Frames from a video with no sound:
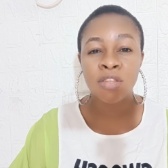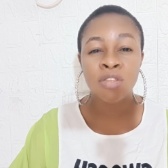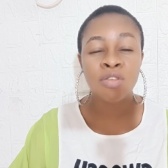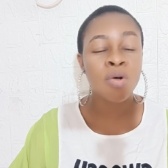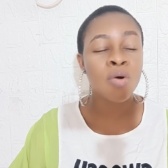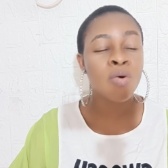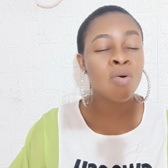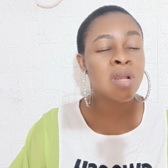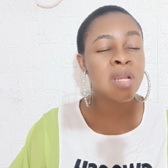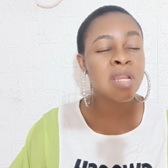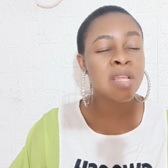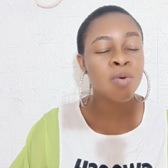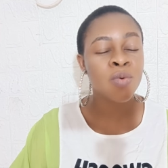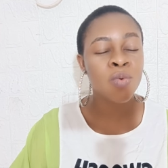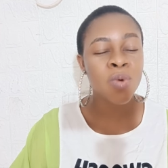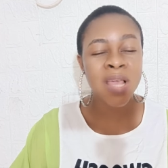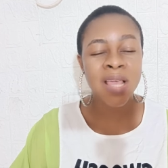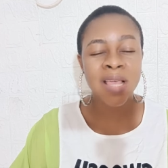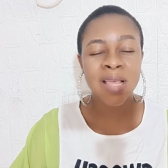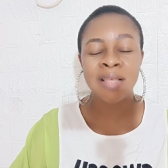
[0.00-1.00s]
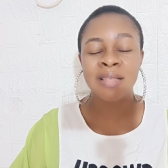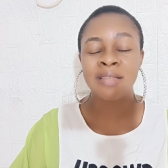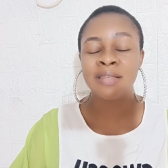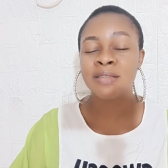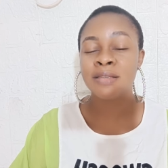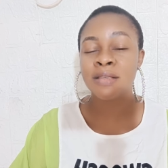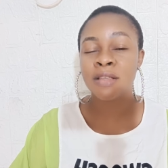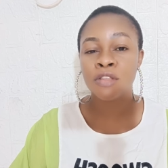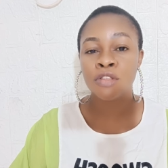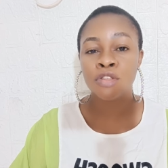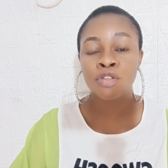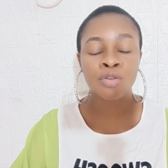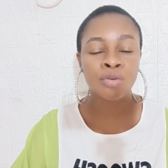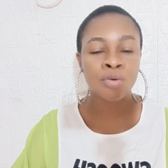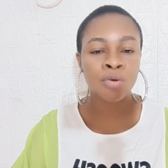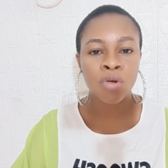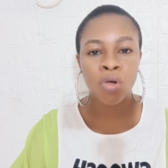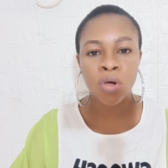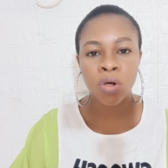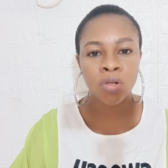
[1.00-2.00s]
The only way is
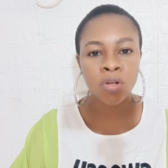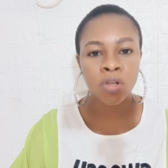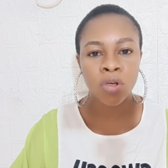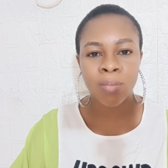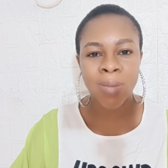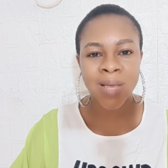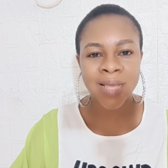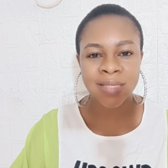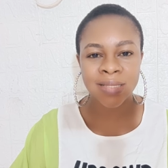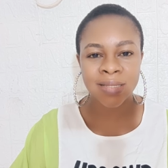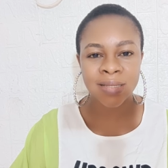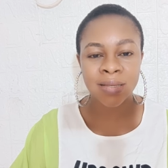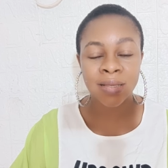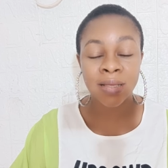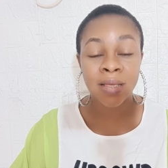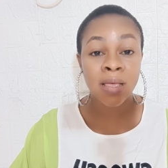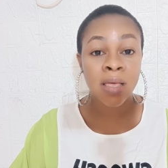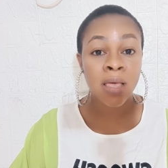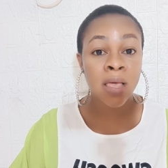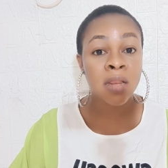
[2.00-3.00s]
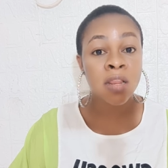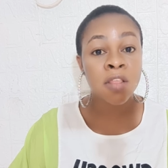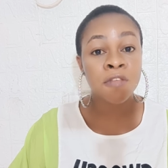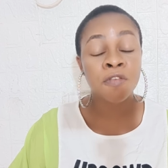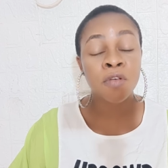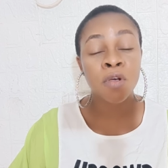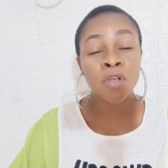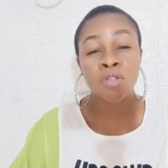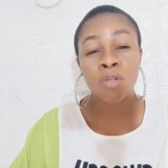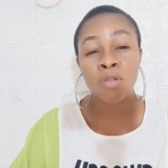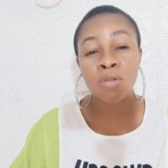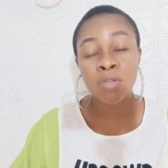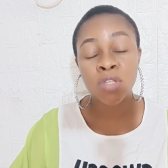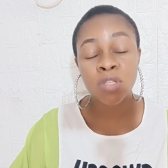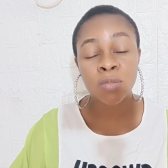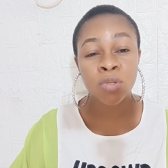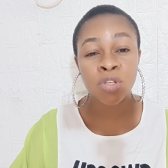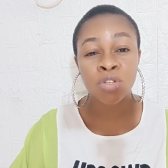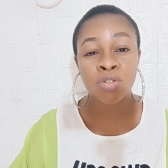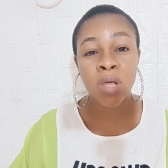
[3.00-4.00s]
through God Almighty. And if you also do
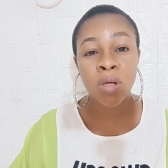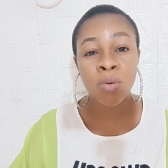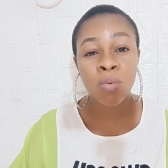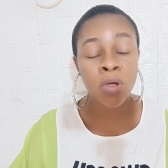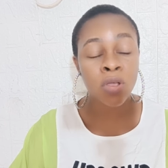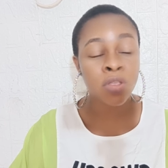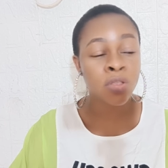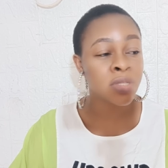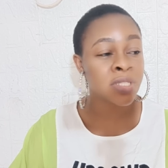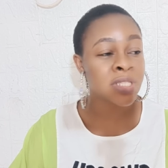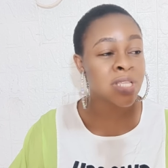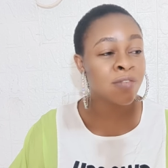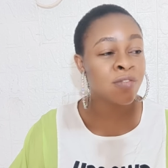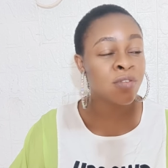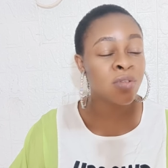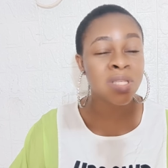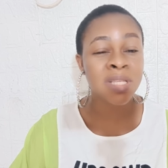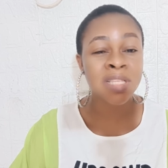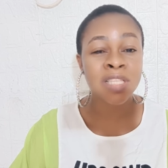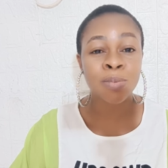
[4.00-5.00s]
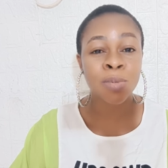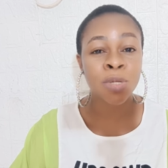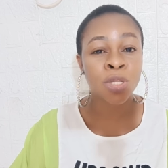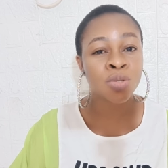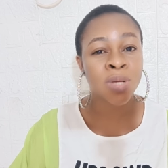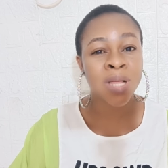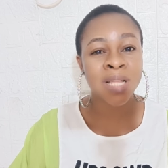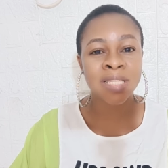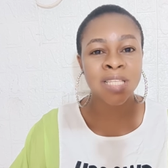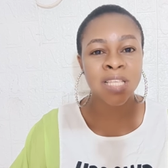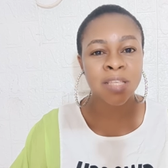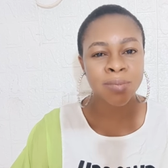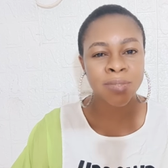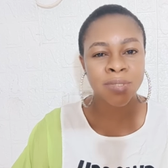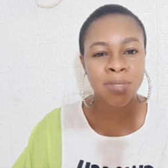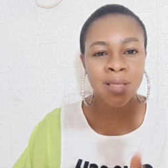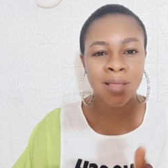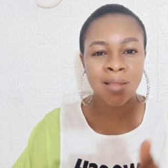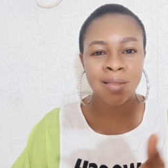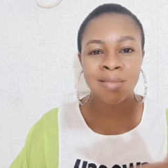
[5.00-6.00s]
spiritual work yourself using spiritual
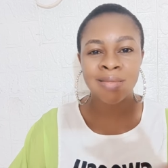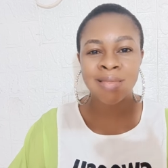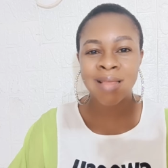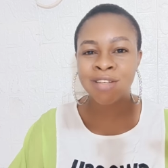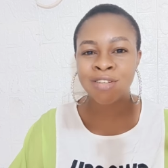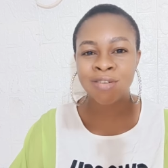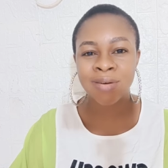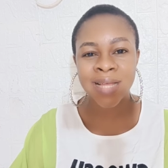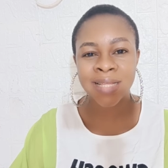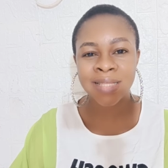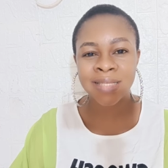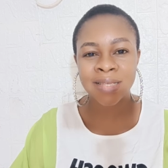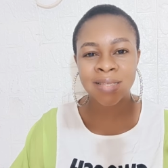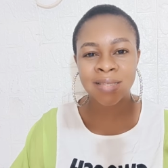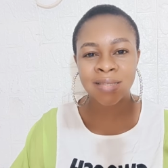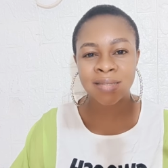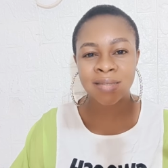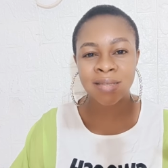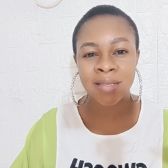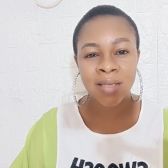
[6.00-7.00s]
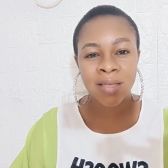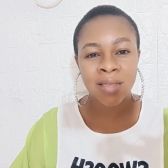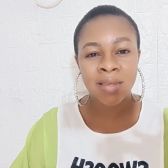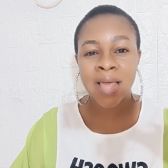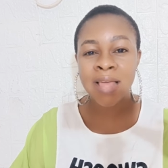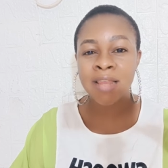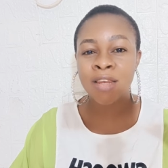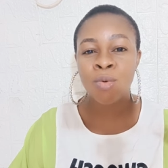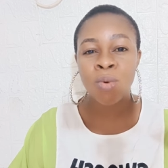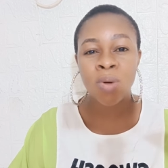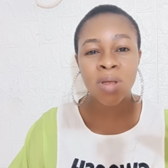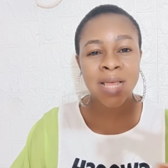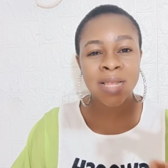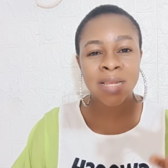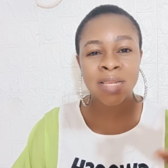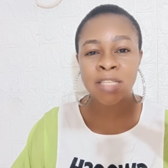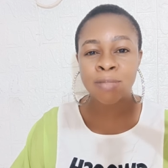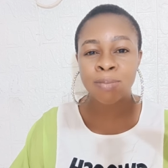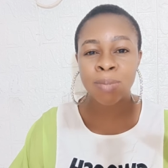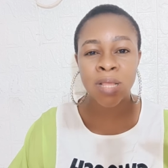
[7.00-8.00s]
tips, natural things, like the one
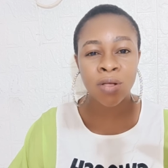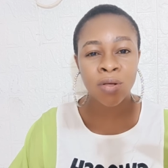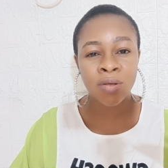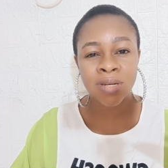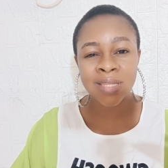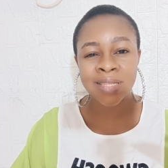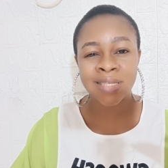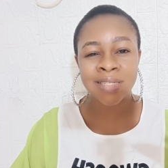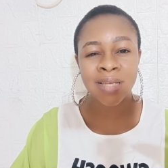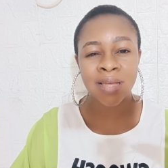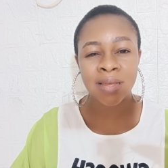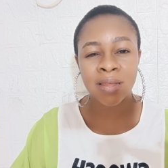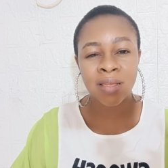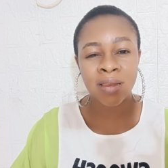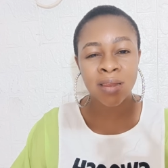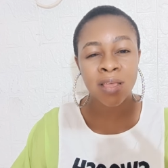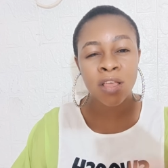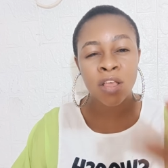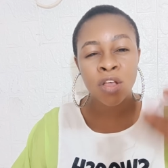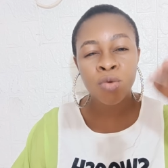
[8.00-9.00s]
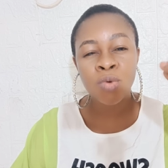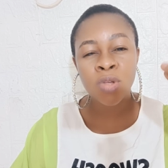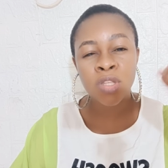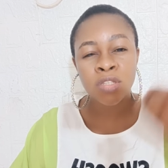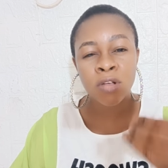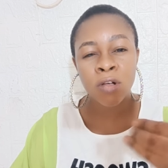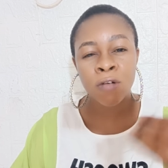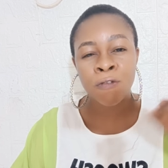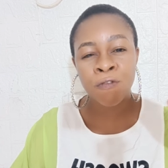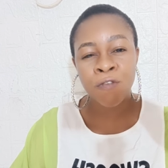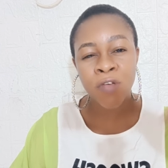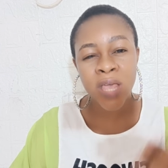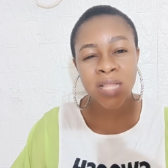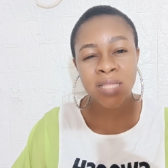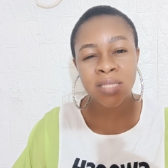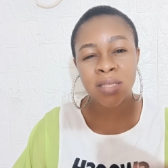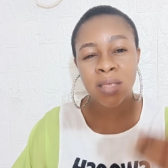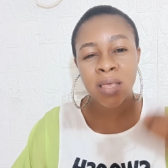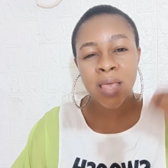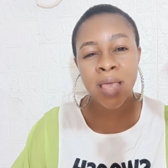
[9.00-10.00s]
I display on this channel, with your
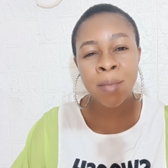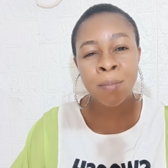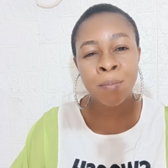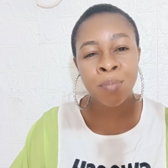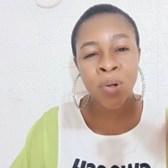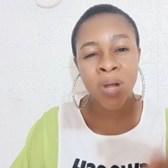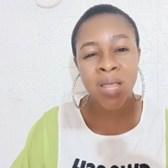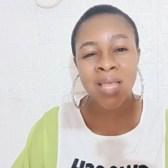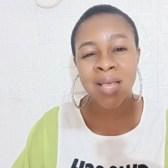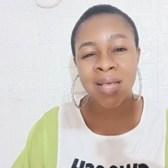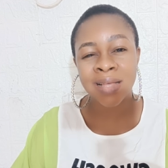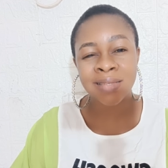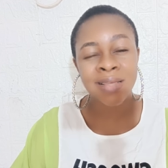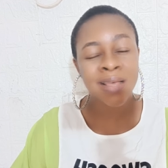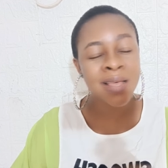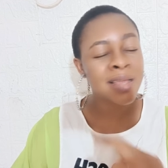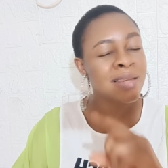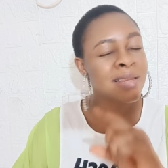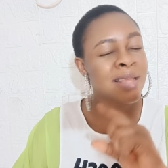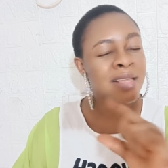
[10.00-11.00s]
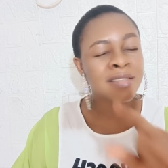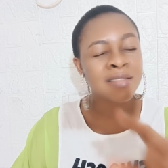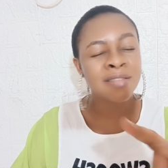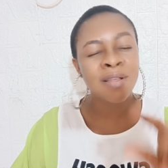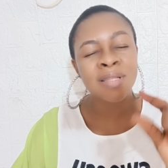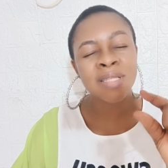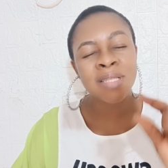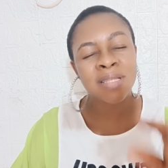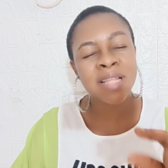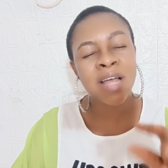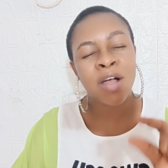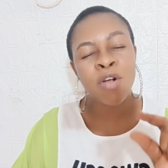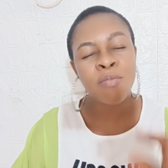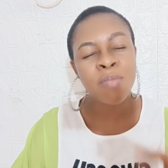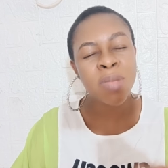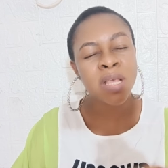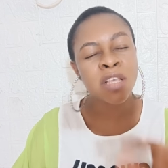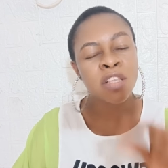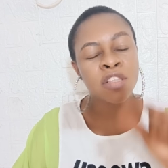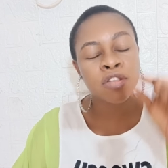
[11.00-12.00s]
faith and prayers, there's nothing that
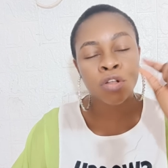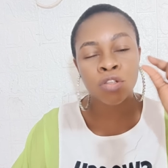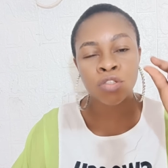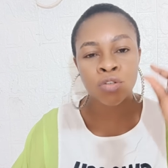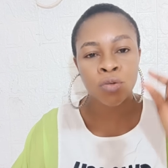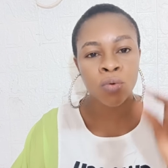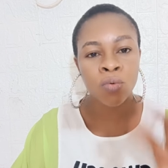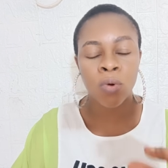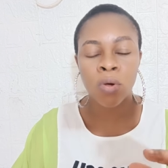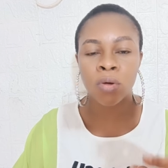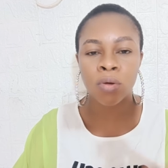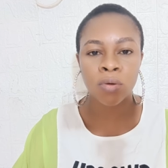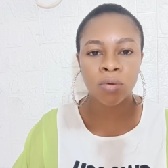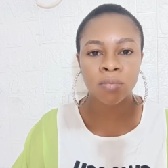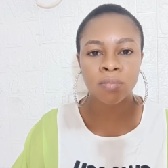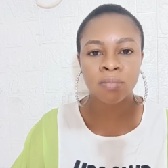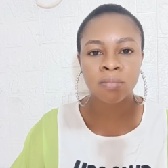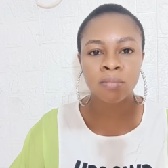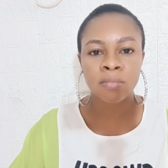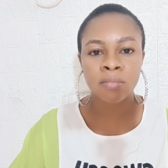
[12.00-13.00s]
will make it not to work.